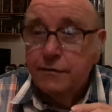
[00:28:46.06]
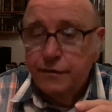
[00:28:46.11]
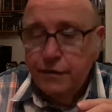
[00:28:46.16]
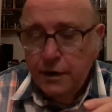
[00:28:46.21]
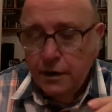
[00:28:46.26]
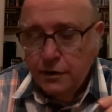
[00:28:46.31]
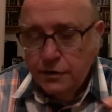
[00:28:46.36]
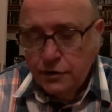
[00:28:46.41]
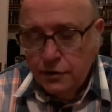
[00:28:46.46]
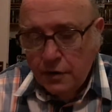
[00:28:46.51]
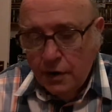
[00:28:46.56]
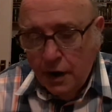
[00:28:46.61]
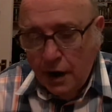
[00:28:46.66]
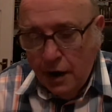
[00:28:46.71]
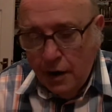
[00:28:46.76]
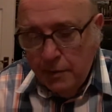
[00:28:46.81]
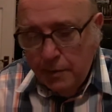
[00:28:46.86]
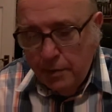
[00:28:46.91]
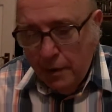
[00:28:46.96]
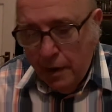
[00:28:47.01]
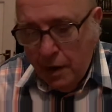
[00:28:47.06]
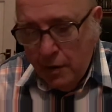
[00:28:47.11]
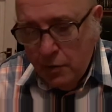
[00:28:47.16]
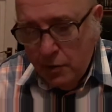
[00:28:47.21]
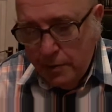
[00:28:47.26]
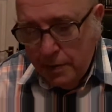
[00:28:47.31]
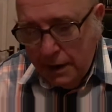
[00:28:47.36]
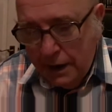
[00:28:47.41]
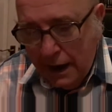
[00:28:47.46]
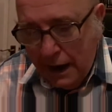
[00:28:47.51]
future, I hope I will
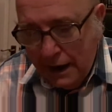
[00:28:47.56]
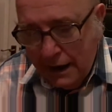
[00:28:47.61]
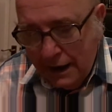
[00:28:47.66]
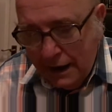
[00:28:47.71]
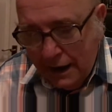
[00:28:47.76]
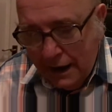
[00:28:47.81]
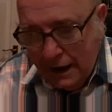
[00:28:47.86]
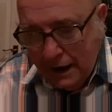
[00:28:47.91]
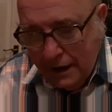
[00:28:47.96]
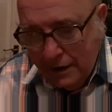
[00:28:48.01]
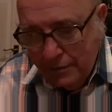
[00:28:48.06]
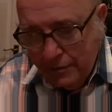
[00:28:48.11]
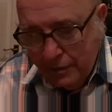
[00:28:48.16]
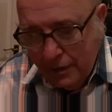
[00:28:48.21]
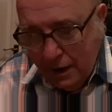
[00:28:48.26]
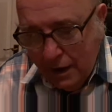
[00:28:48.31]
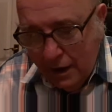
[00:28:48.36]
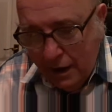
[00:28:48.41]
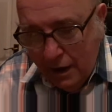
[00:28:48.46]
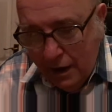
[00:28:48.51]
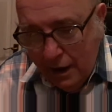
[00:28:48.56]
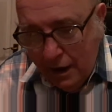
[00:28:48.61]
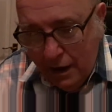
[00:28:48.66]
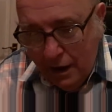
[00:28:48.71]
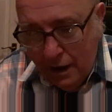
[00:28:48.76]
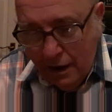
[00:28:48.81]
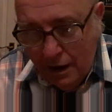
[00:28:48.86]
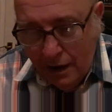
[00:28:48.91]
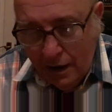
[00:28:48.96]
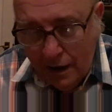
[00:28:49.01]
be getting
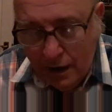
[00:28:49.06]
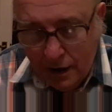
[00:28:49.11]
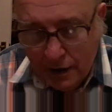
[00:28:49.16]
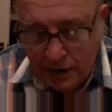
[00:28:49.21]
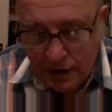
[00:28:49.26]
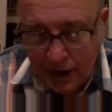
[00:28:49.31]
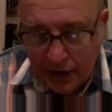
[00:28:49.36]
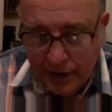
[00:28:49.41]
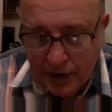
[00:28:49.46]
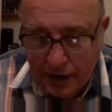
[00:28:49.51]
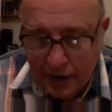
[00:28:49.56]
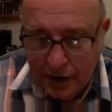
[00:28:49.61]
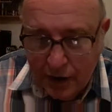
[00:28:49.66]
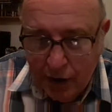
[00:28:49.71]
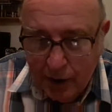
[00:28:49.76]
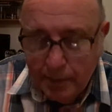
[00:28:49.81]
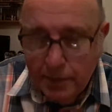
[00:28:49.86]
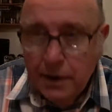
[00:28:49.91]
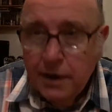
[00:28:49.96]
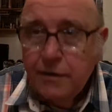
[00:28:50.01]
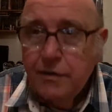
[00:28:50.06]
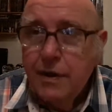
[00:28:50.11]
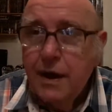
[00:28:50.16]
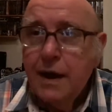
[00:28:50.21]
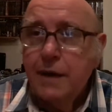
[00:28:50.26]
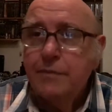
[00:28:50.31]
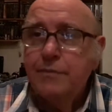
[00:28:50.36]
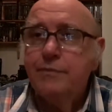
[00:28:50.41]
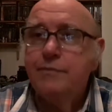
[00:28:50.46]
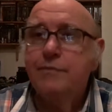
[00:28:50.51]
another copy of
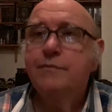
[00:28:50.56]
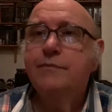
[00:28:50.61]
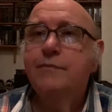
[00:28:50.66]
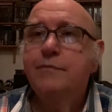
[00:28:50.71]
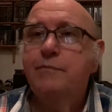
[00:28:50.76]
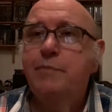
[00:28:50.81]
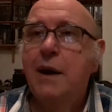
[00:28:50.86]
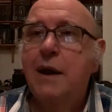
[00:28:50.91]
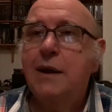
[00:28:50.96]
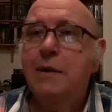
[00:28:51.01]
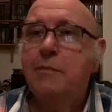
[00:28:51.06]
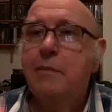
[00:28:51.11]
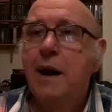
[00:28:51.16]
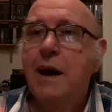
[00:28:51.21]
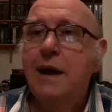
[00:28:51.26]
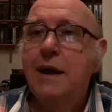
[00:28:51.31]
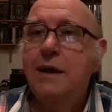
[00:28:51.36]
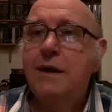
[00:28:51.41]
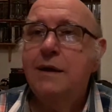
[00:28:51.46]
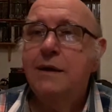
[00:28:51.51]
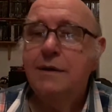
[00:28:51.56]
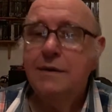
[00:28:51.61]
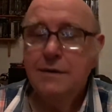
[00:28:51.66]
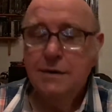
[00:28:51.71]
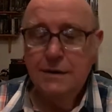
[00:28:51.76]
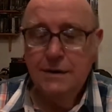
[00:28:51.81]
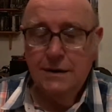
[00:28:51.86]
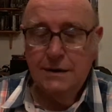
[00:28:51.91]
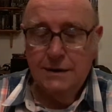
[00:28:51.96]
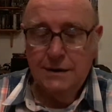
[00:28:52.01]
that better made.
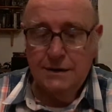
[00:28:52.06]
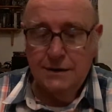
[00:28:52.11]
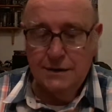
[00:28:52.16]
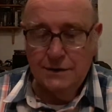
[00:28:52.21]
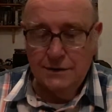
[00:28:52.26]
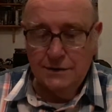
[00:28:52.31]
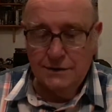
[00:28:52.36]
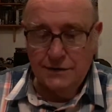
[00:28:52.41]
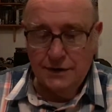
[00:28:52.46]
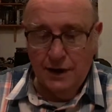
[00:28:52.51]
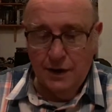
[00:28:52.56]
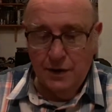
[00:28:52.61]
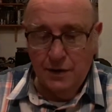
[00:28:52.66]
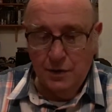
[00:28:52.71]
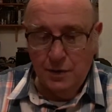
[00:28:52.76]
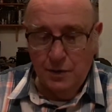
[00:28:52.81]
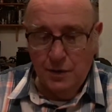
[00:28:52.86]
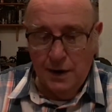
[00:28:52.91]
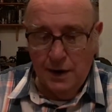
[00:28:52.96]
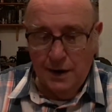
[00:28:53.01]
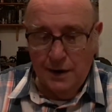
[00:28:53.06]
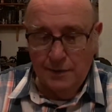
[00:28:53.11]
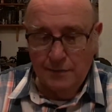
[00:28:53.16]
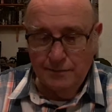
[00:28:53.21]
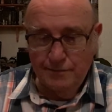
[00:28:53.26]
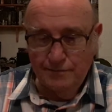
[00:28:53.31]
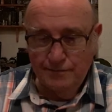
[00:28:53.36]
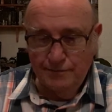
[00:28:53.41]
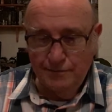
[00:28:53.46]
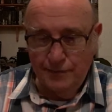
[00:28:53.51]

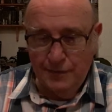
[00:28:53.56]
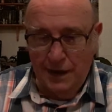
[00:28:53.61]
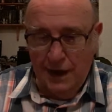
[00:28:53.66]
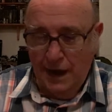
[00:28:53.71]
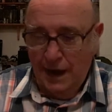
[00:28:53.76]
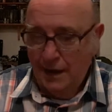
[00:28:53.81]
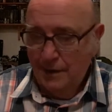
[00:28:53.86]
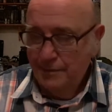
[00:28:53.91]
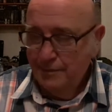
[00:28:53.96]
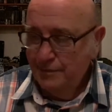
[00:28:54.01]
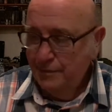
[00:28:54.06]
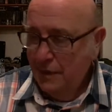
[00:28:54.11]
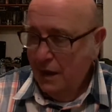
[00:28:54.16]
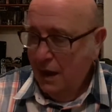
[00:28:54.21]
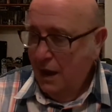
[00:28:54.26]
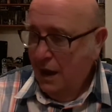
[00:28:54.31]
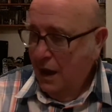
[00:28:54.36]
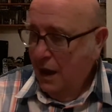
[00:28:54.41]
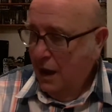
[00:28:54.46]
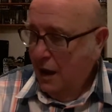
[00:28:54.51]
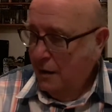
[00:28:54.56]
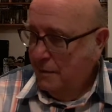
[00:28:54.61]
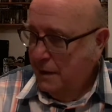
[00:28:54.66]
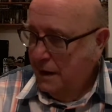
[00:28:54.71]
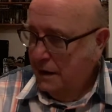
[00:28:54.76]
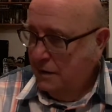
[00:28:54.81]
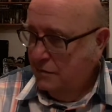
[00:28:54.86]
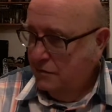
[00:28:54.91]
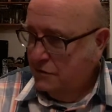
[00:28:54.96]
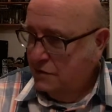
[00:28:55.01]
So yeah, I
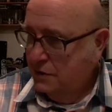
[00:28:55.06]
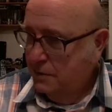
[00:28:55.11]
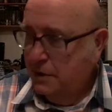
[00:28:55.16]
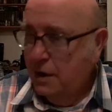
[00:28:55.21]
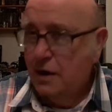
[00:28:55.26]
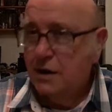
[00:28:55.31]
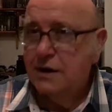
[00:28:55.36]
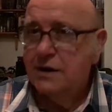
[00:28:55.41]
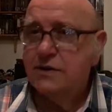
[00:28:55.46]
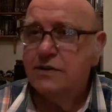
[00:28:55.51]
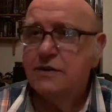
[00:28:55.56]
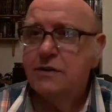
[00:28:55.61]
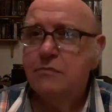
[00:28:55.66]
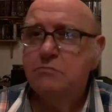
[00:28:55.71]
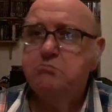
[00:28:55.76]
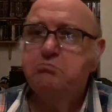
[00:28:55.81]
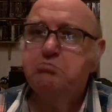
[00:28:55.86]
mean, to be honest,